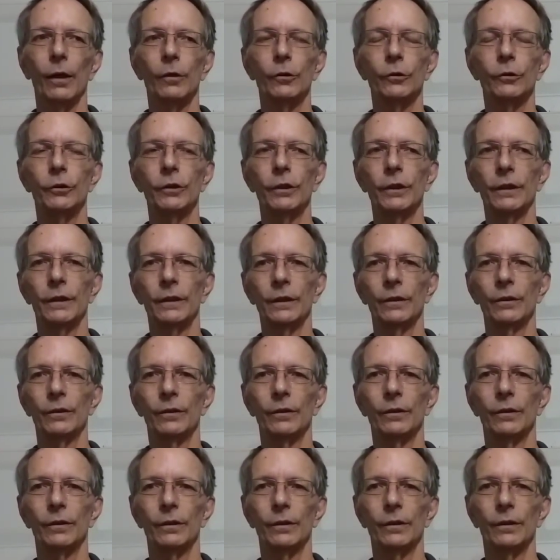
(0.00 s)
gee,
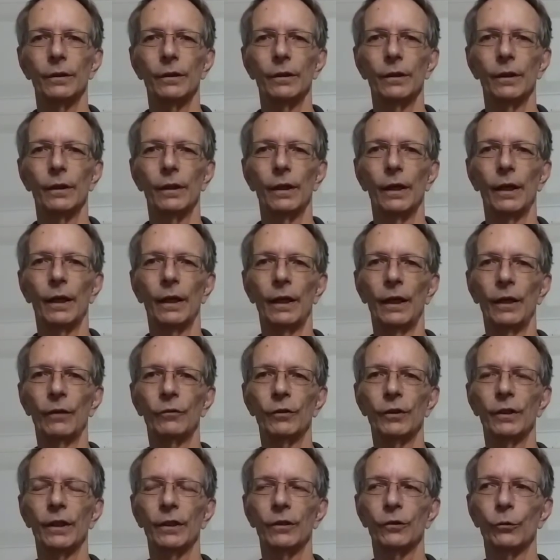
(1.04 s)
I have to
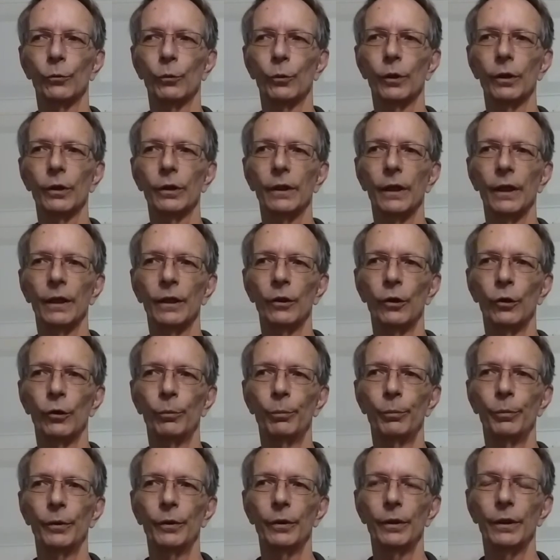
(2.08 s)
get to work, I
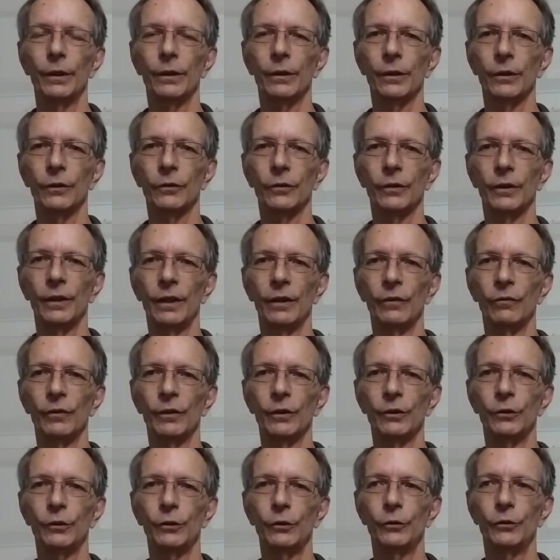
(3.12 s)
hope it doesn't have
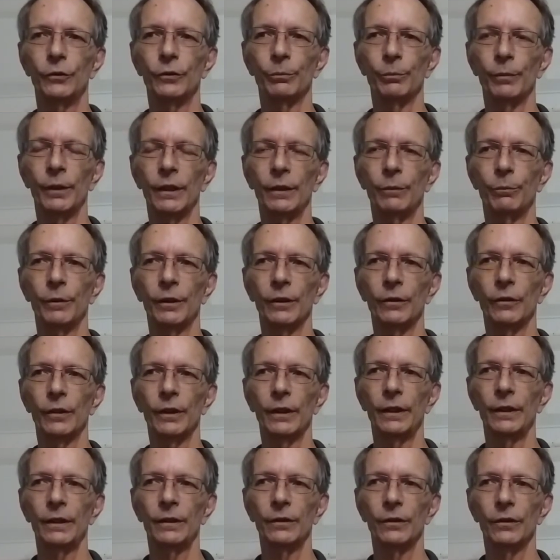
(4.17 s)
issues and make me
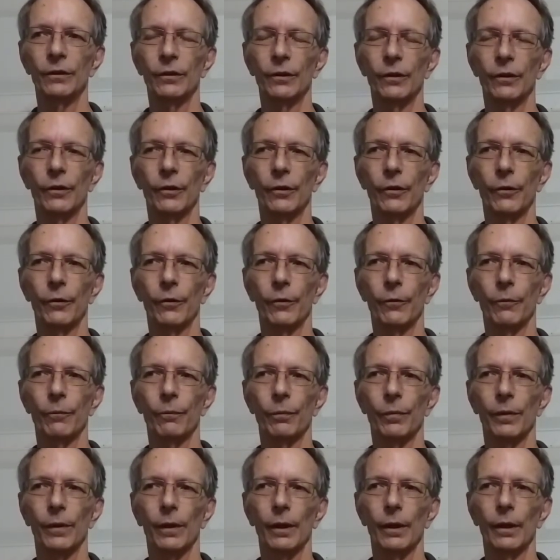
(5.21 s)
late.
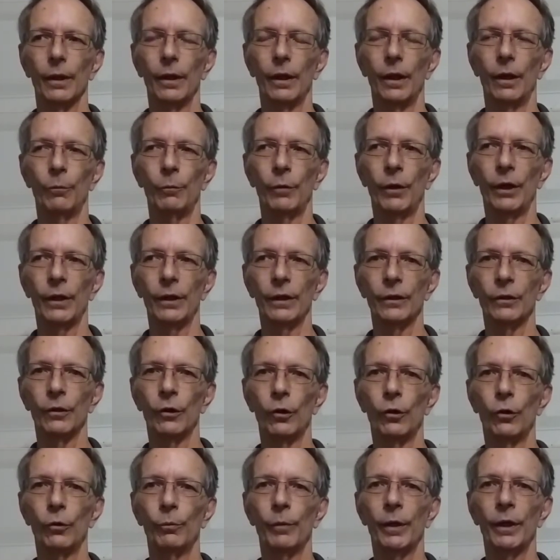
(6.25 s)
I'm heading
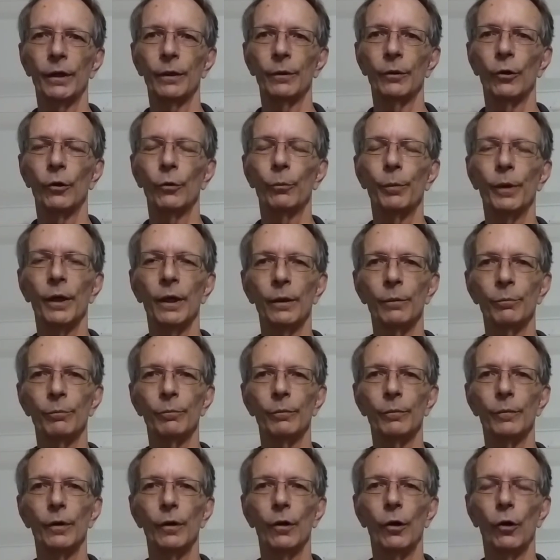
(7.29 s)
home, I hope I'm
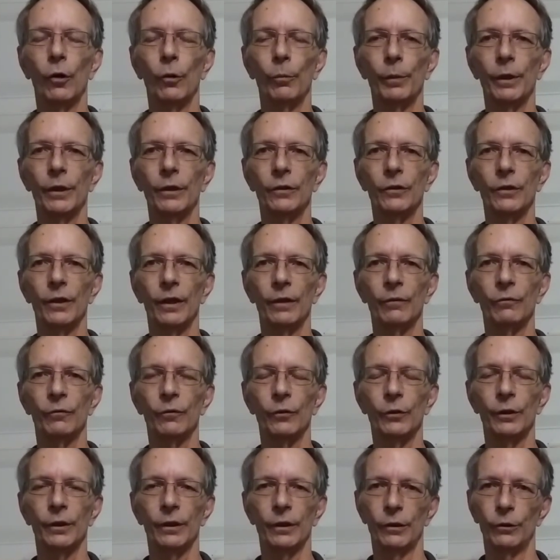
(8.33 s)
home in time
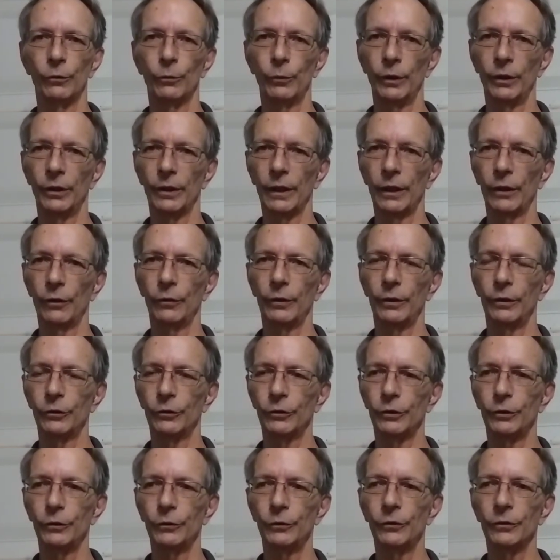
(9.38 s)
for dinner without
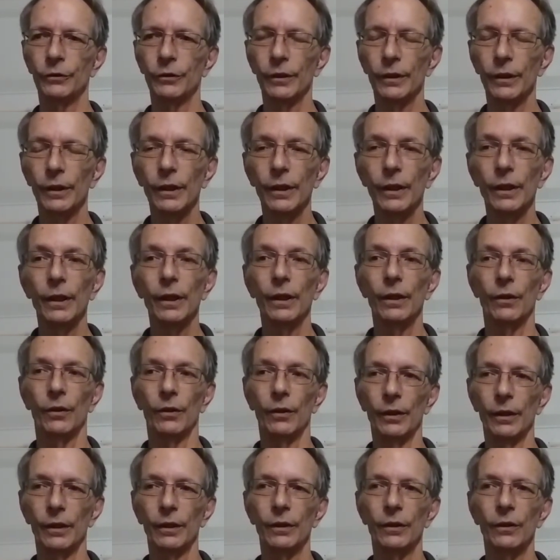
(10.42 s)
issues.
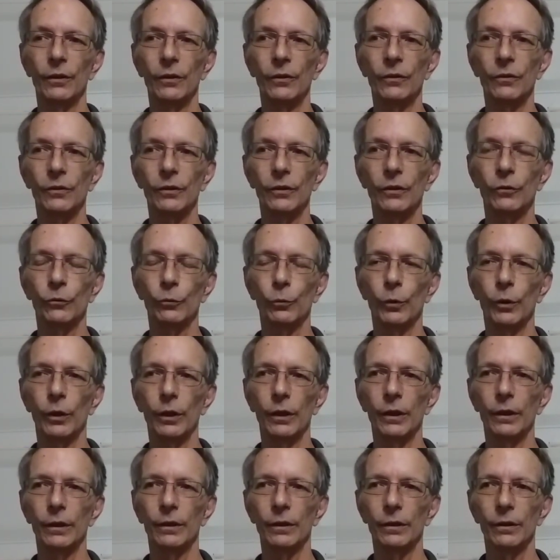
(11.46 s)
This is
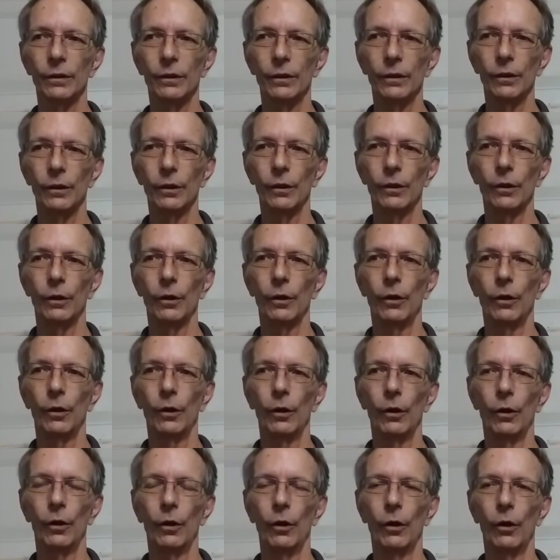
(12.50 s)
what
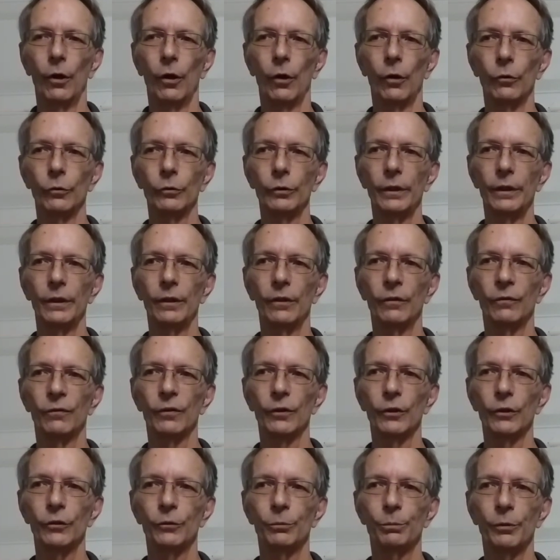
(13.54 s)
only the
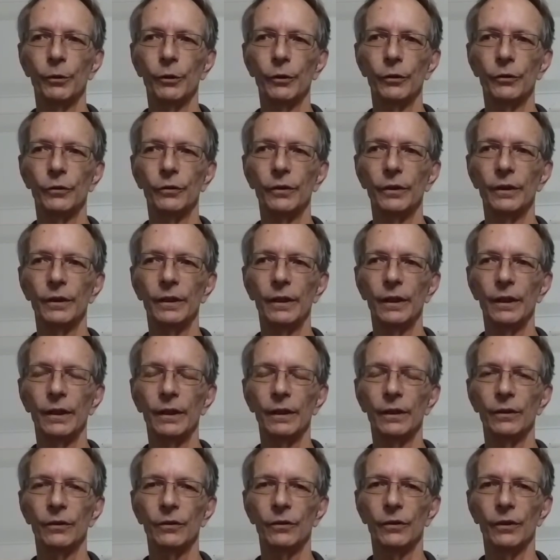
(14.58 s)
first person can
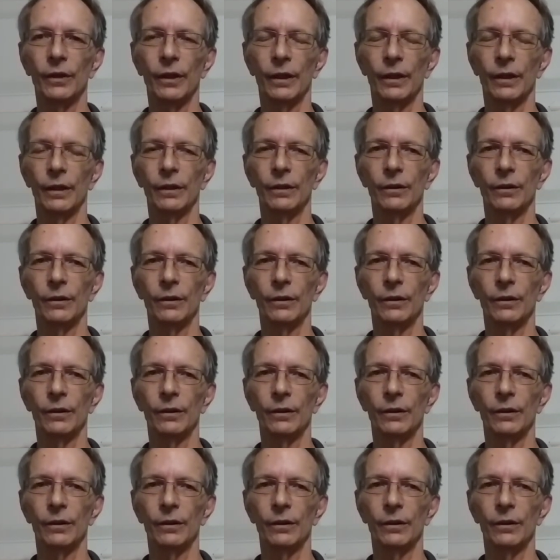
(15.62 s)
decide.